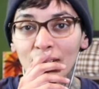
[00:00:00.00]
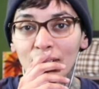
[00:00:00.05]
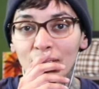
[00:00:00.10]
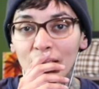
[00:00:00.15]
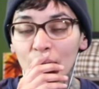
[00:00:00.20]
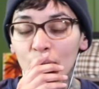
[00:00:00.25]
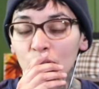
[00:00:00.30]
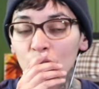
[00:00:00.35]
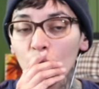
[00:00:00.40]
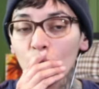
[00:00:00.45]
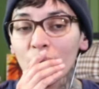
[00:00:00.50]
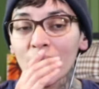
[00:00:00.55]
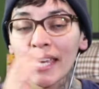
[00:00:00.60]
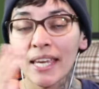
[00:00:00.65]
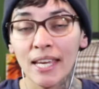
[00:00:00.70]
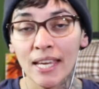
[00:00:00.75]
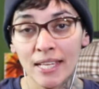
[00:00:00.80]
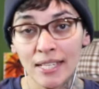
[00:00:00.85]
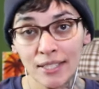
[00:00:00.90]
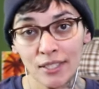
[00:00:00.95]
It's like, so
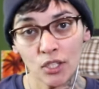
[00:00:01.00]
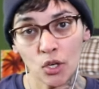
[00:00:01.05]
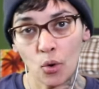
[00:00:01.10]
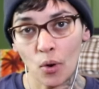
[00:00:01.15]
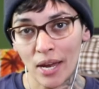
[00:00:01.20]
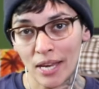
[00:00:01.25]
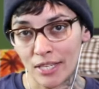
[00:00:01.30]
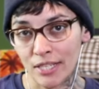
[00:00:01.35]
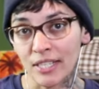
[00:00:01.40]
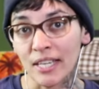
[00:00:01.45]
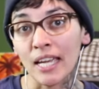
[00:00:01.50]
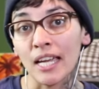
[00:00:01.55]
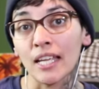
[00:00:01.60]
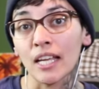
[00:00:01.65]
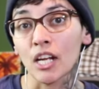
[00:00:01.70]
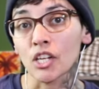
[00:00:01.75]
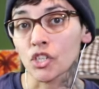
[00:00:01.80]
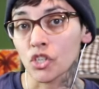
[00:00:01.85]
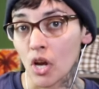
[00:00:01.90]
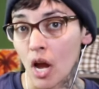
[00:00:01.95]
he's going to get
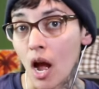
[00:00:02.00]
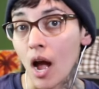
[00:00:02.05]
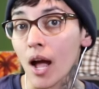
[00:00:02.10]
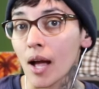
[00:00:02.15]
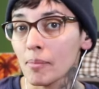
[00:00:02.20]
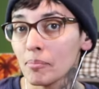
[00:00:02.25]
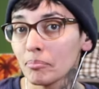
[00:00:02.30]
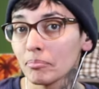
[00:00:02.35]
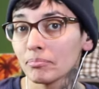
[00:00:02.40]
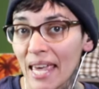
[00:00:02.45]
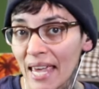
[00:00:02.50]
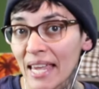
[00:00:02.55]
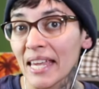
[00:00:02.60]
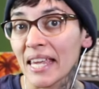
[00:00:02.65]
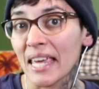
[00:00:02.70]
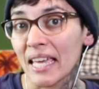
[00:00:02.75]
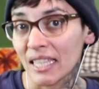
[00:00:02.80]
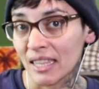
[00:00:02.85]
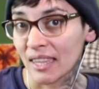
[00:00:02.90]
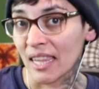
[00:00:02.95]
a job and
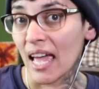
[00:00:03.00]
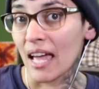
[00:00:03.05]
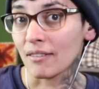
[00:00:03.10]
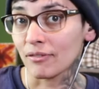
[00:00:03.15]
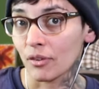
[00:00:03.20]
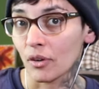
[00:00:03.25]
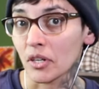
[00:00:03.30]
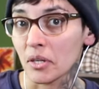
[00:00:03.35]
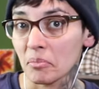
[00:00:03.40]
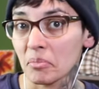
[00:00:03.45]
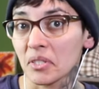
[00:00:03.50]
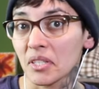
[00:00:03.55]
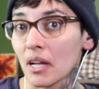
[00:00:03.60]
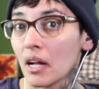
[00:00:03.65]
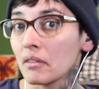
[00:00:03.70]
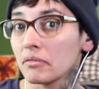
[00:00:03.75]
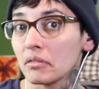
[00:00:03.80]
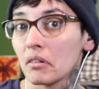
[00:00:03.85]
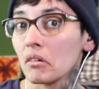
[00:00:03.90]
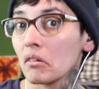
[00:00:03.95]
get that for
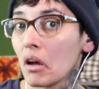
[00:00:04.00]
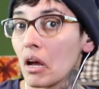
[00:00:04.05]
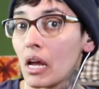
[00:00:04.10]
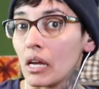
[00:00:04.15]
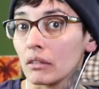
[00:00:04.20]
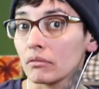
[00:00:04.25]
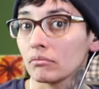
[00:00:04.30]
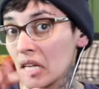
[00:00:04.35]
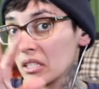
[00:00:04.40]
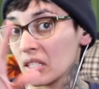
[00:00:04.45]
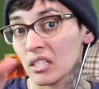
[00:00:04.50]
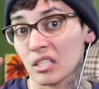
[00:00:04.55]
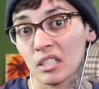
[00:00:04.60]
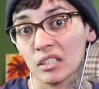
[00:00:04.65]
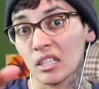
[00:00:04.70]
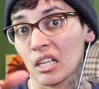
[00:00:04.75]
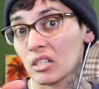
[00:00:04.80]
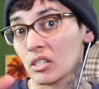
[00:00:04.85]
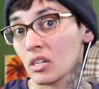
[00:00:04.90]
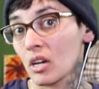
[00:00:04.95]
himself, okay? Just to
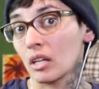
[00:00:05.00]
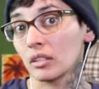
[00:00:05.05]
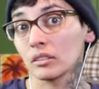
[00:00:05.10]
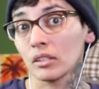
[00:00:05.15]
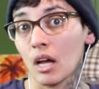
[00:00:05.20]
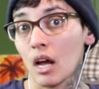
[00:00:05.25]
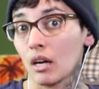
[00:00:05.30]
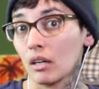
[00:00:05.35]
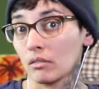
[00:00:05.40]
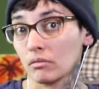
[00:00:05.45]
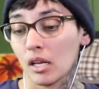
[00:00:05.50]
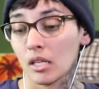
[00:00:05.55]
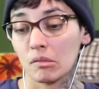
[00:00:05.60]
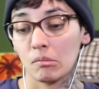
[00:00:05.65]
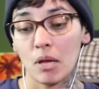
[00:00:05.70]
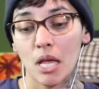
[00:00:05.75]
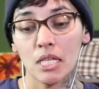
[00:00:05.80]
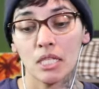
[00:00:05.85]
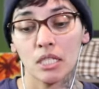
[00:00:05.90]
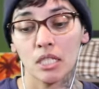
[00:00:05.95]
let y'all know. Because
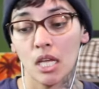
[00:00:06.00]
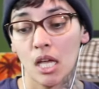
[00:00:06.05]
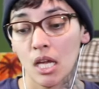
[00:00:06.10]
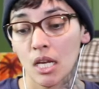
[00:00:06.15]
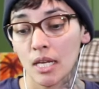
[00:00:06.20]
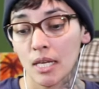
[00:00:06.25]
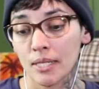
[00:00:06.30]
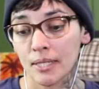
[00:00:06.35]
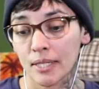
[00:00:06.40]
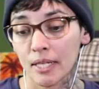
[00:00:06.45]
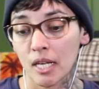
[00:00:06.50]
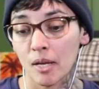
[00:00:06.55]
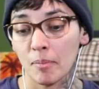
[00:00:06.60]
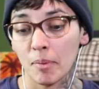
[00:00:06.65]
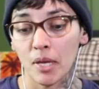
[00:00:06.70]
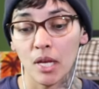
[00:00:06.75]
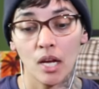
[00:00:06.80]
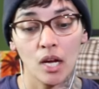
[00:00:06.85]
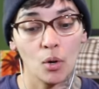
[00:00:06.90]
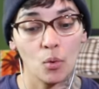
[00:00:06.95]
my son is going to
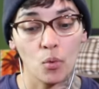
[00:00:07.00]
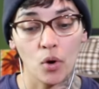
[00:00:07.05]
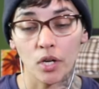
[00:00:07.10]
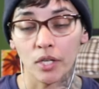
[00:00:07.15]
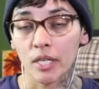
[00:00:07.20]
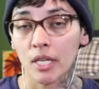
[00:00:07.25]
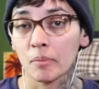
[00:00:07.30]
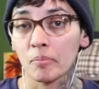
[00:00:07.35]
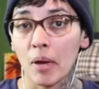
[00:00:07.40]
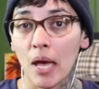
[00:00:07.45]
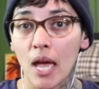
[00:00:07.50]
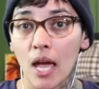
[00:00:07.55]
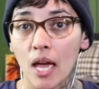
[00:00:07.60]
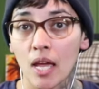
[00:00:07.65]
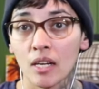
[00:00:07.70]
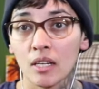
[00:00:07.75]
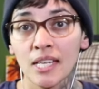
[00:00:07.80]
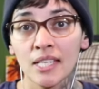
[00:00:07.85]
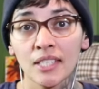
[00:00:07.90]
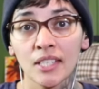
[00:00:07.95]
be a working
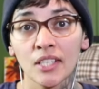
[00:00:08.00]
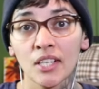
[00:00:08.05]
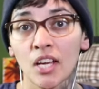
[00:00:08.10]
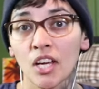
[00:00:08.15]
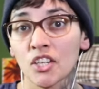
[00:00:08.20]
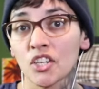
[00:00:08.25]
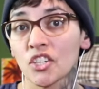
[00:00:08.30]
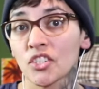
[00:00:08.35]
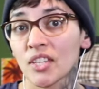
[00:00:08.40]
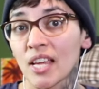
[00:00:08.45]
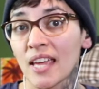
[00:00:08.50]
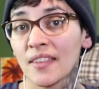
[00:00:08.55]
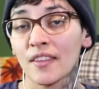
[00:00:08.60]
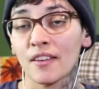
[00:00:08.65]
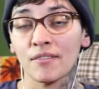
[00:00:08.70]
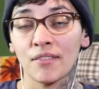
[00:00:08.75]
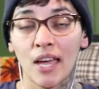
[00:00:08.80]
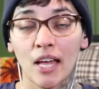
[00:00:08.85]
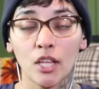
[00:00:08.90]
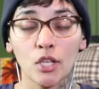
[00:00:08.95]
man. He's going to understand
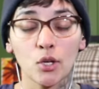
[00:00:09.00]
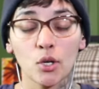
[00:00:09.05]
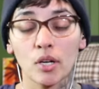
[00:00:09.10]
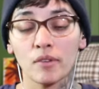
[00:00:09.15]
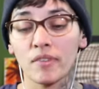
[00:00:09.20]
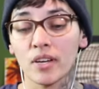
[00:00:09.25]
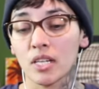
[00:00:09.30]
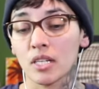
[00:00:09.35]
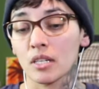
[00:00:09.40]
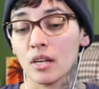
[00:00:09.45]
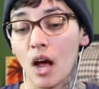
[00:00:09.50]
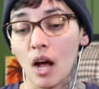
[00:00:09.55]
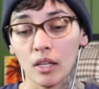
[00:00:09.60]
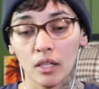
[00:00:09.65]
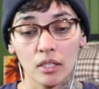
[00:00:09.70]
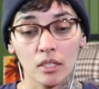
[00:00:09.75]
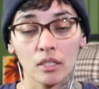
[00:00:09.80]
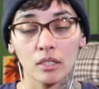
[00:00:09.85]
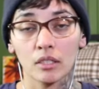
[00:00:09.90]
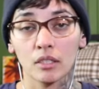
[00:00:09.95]
the value of a
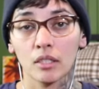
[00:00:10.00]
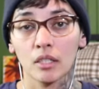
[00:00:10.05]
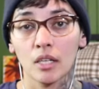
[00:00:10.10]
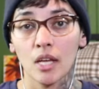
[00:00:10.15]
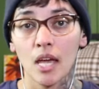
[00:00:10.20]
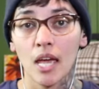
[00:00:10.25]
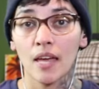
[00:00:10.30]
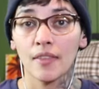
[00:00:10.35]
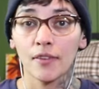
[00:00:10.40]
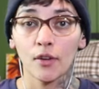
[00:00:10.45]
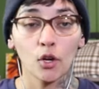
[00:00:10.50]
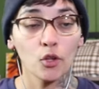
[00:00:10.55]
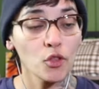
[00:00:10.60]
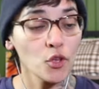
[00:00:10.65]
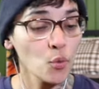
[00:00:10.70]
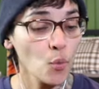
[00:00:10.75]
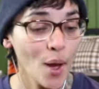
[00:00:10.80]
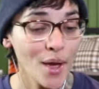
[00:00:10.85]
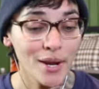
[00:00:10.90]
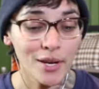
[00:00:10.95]
dollar. And the
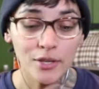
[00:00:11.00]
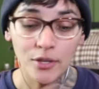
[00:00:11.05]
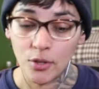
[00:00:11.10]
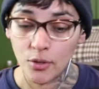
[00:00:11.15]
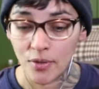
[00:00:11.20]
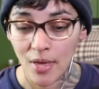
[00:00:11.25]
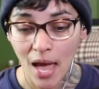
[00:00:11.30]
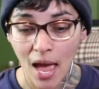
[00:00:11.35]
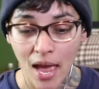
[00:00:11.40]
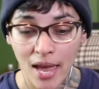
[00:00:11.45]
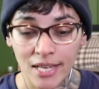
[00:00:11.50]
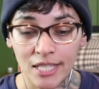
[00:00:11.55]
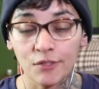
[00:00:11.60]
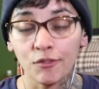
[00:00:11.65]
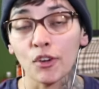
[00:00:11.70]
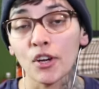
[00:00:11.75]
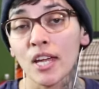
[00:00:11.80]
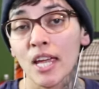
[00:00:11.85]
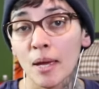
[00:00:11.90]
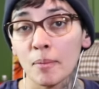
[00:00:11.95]
only way to do that is
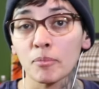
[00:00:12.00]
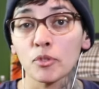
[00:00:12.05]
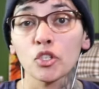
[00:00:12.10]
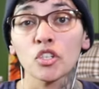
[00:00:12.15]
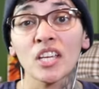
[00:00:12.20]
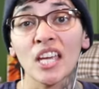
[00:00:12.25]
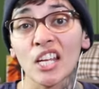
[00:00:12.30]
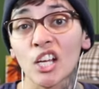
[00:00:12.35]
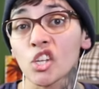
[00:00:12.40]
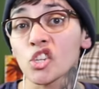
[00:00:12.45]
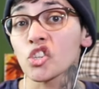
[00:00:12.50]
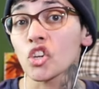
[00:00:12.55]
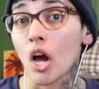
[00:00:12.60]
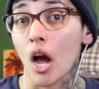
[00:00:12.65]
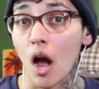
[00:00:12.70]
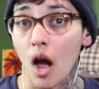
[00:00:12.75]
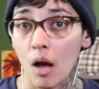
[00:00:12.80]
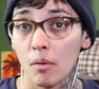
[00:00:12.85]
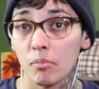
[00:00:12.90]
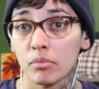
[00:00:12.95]
for him to get a
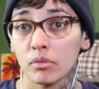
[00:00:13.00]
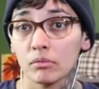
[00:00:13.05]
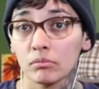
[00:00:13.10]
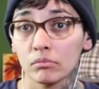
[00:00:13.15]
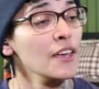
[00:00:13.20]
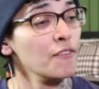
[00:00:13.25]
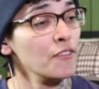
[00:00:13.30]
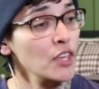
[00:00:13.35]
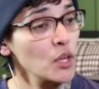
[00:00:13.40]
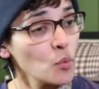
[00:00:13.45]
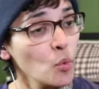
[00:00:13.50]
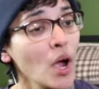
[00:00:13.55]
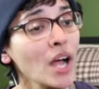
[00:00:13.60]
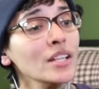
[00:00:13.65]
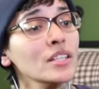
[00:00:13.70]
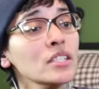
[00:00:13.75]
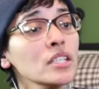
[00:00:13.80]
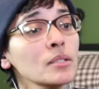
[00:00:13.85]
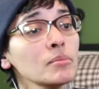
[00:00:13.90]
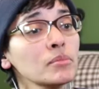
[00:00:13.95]
job. If he
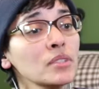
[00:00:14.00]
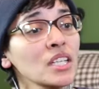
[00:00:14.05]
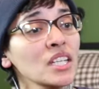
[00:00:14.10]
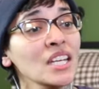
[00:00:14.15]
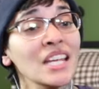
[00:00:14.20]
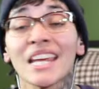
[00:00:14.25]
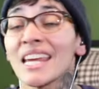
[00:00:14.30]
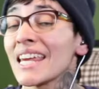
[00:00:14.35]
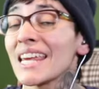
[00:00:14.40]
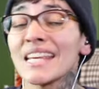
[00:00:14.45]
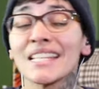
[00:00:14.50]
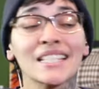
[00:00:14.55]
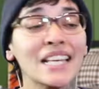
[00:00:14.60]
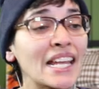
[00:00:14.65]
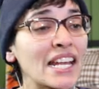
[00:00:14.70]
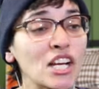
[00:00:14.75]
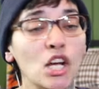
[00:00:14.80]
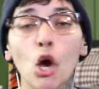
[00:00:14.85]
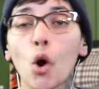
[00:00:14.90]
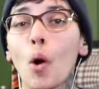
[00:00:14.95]
wants something, he's got
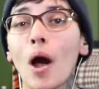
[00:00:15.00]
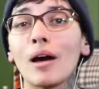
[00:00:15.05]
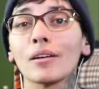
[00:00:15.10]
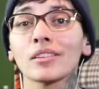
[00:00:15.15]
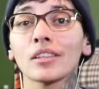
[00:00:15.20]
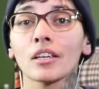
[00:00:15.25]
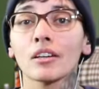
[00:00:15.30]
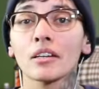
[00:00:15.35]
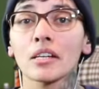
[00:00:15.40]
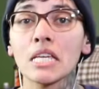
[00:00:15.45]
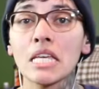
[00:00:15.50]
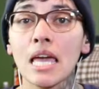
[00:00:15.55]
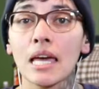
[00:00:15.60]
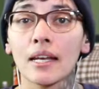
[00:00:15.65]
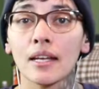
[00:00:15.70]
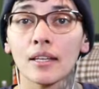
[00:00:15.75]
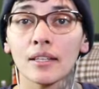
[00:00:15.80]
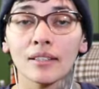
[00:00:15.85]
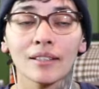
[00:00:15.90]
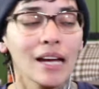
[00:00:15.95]
to go out there and
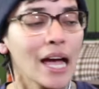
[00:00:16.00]
get it.